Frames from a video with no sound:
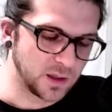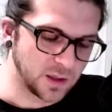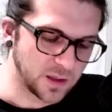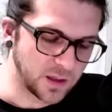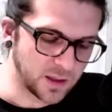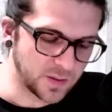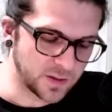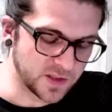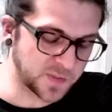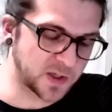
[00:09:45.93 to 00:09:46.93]
uh,
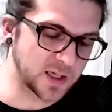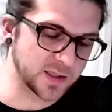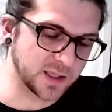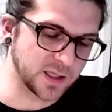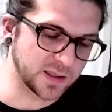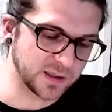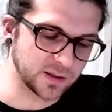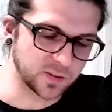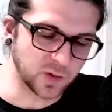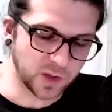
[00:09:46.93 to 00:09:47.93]
this process, a
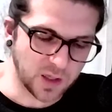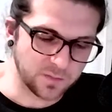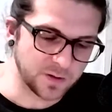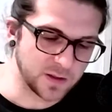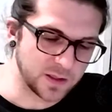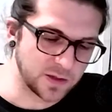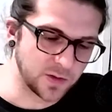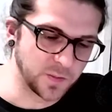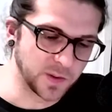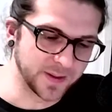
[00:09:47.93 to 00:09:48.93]
little more confident in
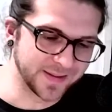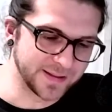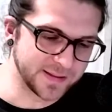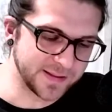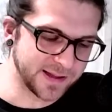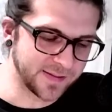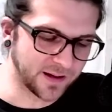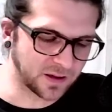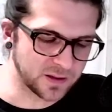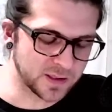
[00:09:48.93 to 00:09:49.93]
your abilities, and
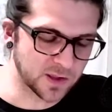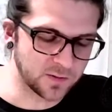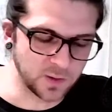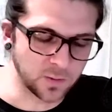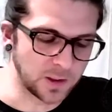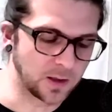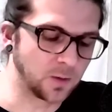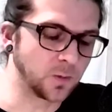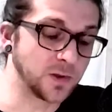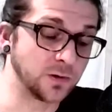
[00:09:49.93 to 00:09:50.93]
that could serve you
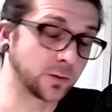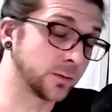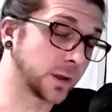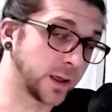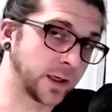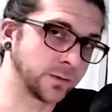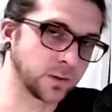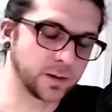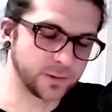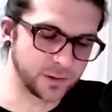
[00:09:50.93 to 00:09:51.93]
well when you arrive
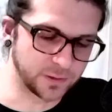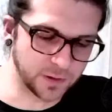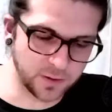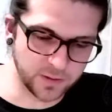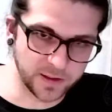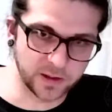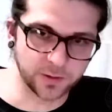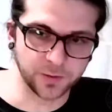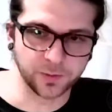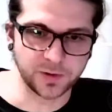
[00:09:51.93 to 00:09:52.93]
wherever you're going
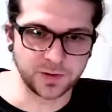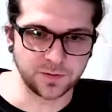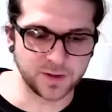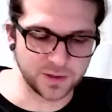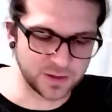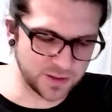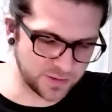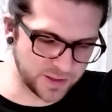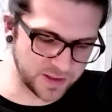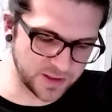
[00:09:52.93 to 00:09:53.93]
or when you finish this
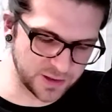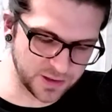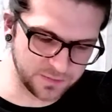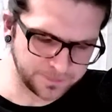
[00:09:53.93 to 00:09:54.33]
transition.